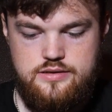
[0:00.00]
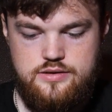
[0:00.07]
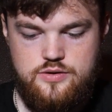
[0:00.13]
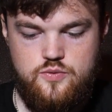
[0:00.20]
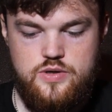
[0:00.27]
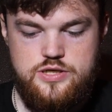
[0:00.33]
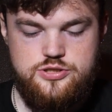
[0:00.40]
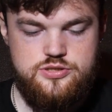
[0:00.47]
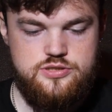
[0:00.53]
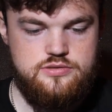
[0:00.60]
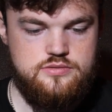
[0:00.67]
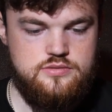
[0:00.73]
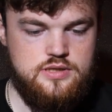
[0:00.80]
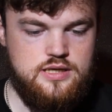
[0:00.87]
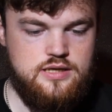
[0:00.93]

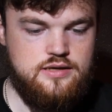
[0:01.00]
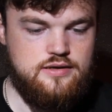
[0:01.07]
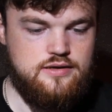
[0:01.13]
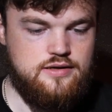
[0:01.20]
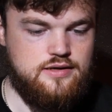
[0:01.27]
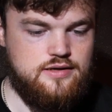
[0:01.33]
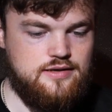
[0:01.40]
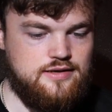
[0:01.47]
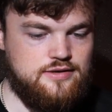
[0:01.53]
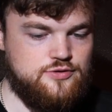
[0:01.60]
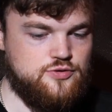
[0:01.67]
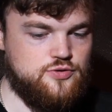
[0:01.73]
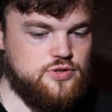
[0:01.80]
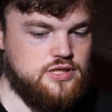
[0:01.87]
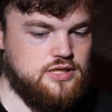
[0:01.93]
question
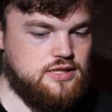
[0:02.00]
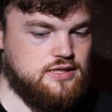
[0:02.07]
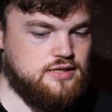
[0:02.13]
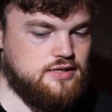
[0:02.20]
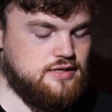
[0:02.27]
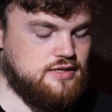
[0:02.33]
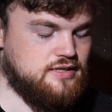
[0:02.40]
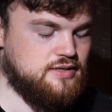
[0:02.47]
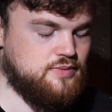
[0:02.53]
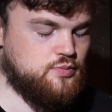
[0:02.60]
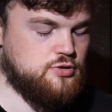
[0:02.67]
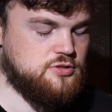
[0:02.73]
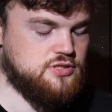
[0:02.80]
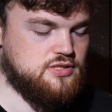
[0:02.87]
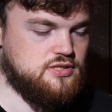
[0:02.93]
during
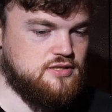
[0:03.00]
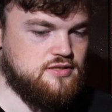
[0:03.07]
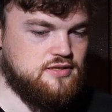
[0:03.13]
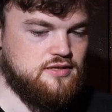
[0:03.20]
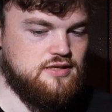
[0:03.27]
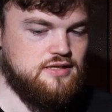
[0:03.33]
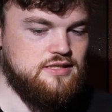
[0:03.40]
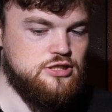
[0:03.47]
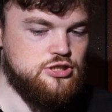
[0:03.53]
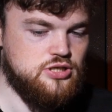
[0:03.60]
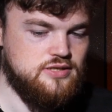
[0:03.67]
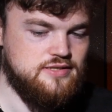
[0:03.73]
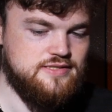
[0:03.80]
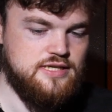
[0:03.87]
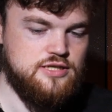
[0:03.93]
project
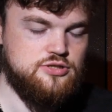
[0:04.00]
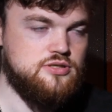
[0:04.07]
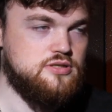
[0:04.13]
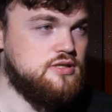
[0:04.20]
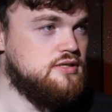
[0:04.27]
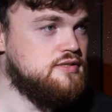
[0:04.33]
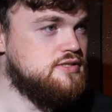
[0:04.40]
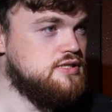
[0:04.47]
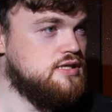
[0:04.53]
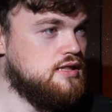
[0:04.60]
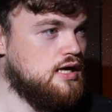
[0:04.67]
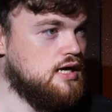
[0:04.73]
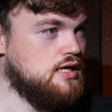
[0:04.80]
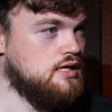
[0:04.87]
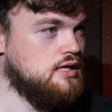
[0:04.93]
initialization in
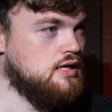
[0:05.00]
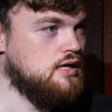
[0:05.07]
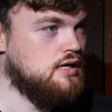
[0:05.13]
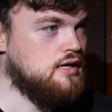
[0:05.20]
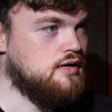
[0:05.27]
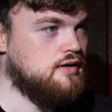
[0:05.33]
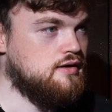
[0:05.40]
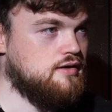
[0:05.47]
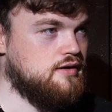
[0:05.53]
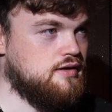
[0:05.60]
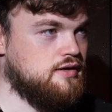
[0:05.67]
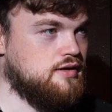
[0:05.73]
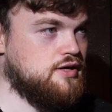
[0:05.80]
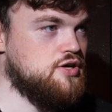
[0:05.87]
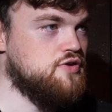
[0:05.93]
CLI
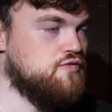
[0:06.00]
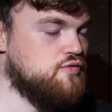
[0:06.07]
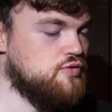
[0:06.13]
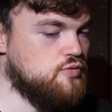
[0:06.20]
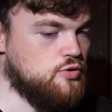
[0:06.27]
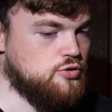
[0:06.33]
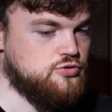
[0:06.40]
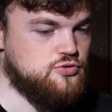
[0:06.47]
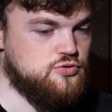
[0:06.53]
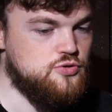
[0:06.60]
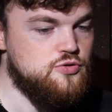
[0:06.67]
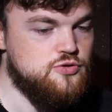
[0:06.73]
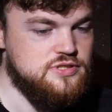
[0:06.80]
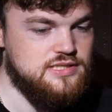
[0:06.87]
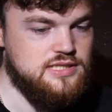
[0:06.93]
if we want to
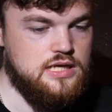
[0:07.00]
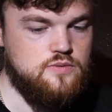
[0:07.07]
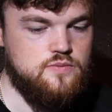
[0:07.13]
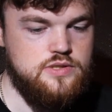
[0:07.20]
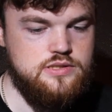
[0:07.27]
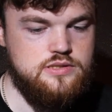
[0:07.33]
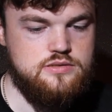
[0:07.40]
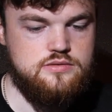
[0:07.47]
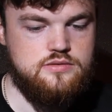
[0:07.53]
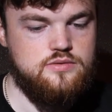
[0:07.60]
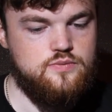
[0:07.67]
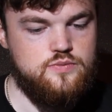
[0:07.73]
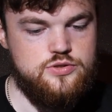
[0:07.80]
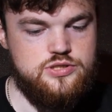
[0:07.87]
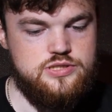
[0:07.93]
use Tailwind,
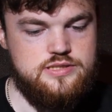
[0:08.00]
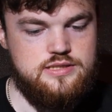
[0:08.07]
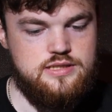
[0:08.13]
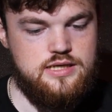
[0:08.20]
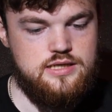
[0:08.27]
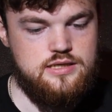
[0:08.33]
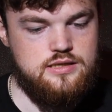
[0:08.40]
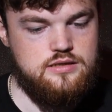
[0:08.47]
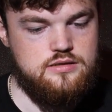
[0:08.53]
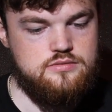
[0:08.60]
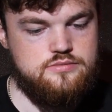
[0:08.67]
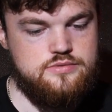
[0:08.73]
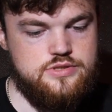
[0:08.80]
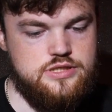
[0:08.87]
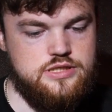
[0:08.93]
which is like
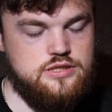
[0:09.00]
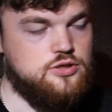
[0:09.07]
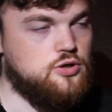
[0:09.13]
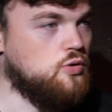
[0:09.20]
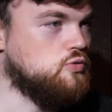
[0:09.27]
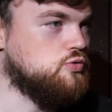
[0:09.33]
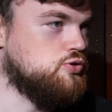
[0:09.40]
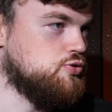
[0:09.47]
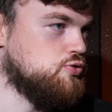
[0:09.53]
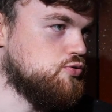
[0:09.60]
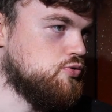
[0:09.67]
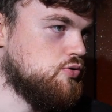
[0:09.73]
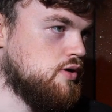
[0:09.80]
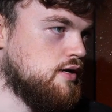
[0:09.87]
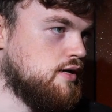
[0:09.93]
the
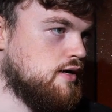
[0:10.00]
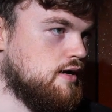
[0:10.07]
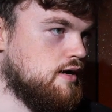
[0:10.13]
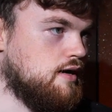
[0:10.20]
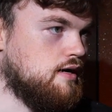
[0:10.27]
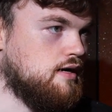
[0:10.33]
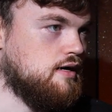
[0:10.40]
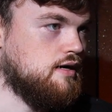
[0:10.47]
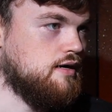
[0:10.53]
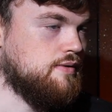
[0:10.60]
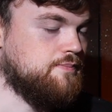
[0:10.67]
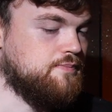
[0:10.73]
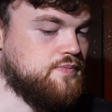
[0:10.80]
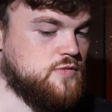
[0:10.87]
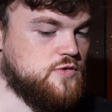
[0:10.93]
go-to
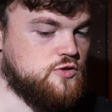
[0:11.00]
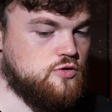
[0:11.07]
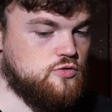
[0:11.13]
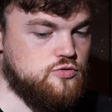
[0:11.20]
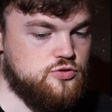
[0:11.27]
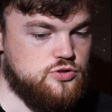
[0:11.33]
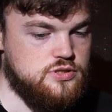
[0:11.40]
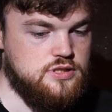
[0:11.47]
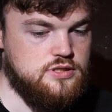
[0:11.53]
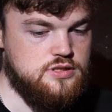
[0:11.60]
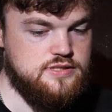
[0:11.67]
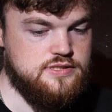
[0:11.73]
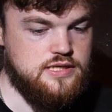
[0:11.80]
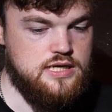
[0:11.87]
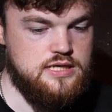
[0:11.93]
solution in
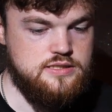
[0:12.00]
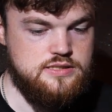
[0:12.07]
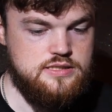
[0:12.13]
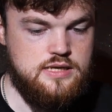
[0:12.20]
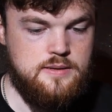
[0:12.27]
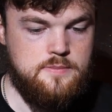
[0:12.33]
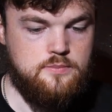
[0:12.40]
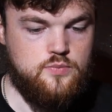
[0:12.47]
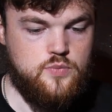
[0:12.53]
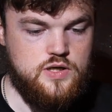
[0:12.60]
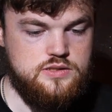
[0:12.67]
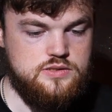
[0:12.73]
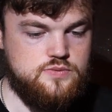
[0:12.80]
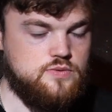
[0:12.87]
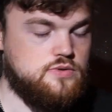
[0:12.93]
this case.
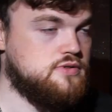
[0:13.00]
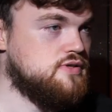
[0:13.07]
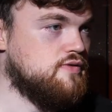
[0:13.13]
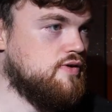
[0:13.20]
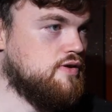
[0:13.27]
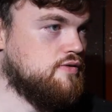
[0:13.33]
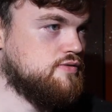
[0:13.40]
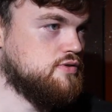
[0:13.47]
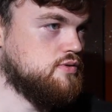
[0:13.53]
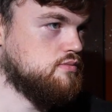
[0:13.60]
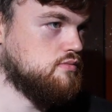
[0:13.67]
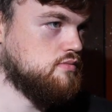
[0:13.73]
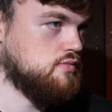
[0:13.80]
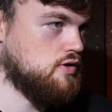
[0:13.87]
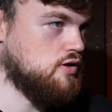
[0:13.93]
But we also have
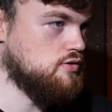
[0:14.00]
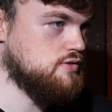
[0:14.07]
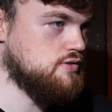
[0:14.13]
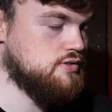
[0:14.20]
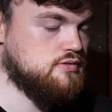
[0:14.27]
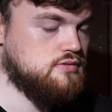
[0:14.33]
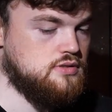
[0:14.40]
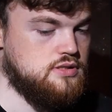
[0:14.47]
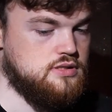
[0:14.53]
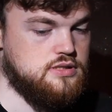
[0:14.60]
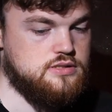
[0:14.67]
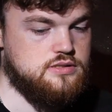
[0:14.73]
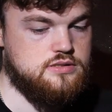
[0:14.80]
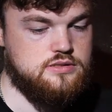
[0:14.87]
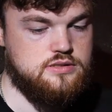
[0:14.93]
some cons in
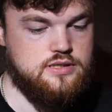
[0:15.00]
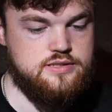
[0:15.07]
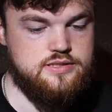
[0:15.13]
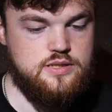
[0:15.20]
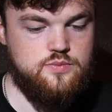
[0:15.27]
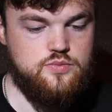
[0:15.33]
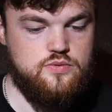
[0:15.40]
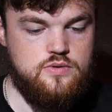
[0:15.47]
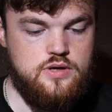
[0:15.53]
this example.